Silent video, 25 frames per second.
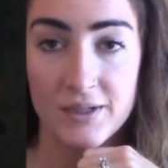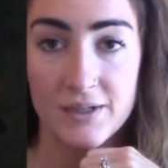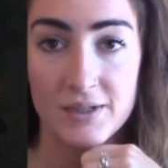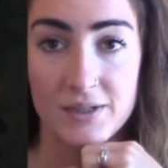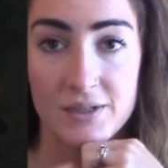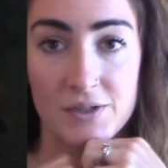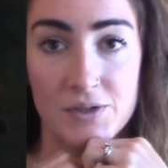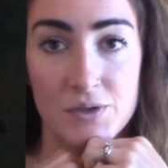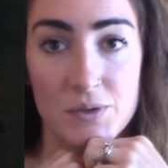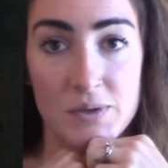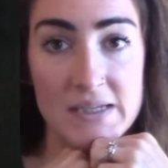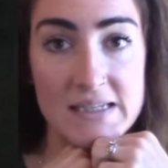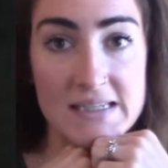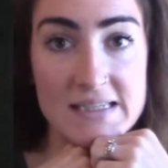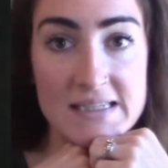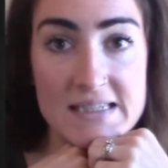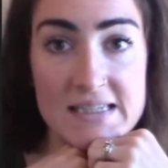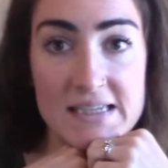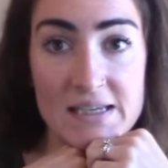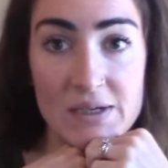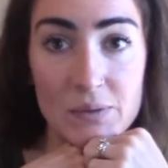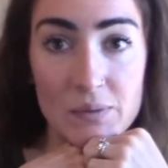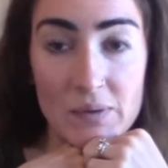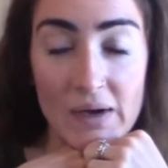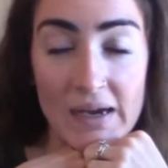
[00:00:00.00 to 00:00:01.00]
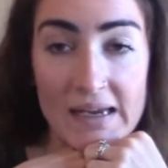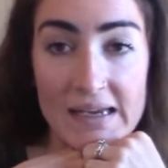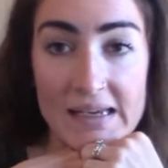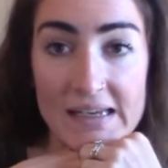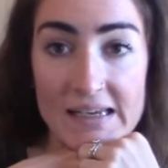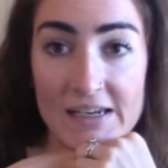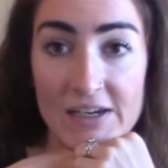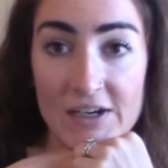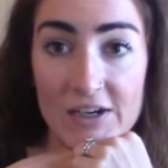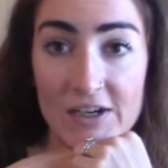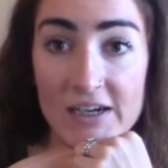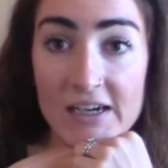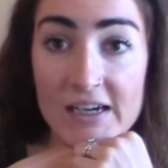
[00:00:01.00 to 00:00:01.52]
You can see right
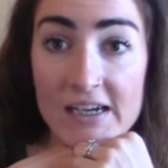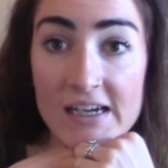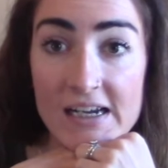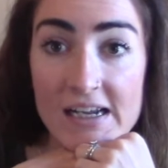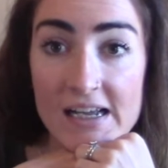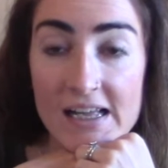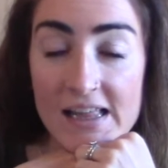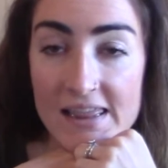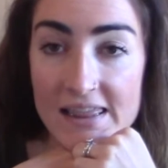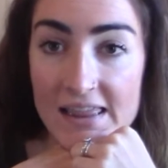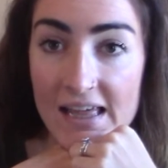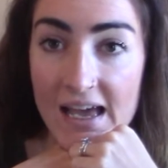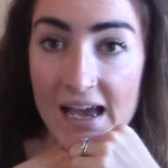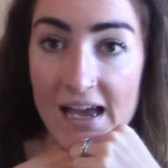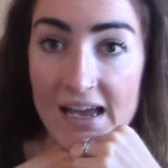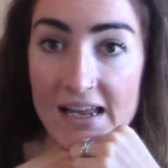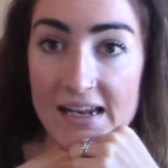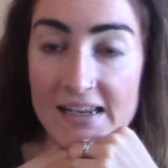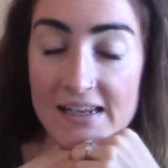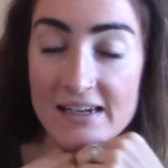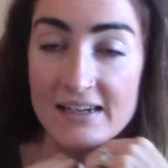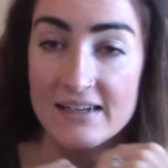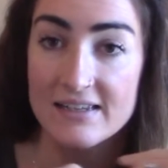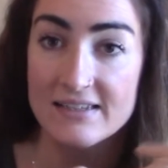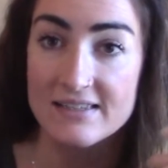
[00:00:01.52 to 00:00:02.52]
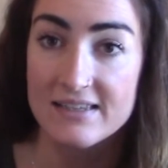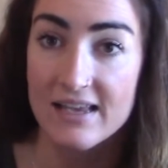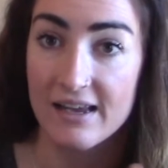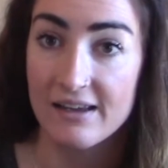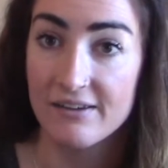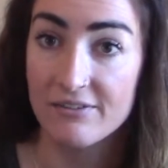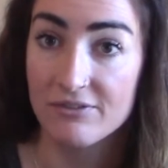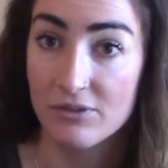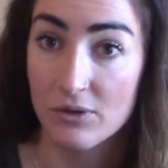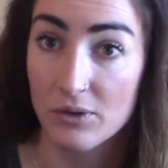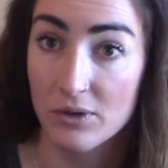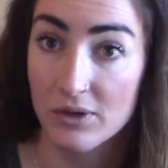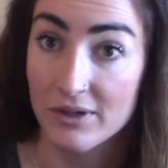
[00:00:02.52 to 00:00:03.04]
here that it is a
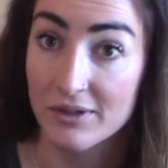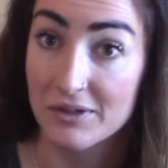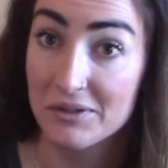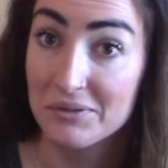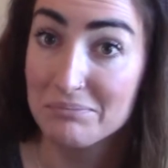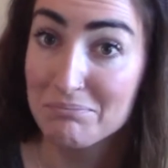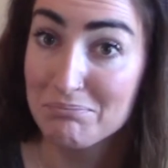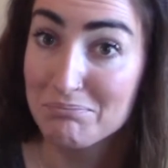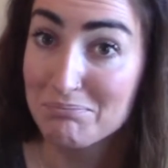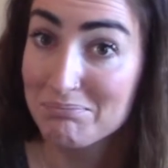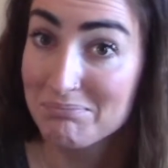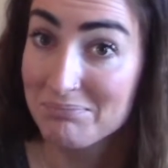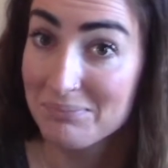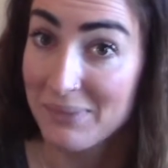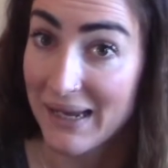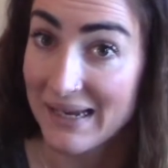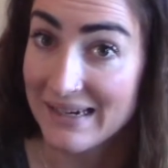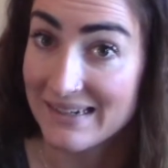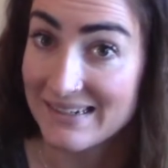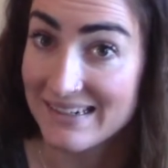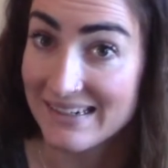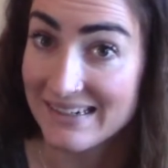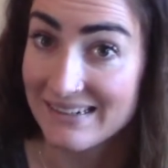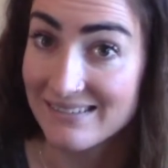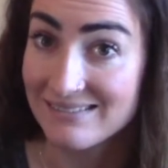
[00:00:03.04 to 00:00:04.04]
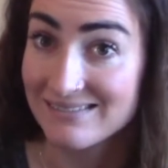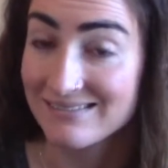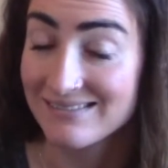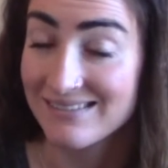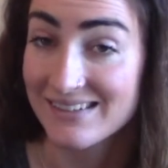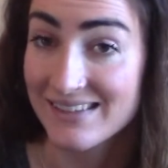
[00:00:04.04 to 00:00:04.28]
floral painting.